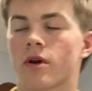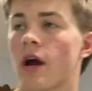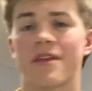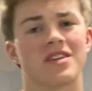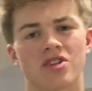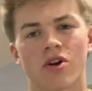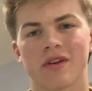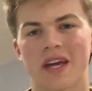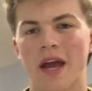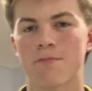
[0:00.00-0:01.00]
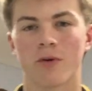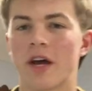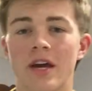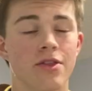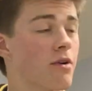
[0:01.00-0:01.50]
I think it's currently April
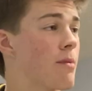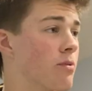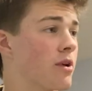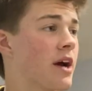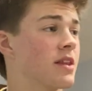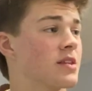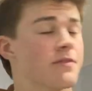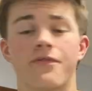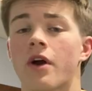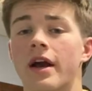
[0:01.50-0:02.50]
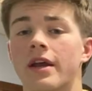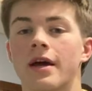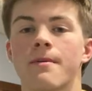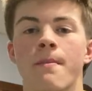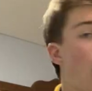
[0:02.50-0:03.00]
8th or April 9th. It's a Friday.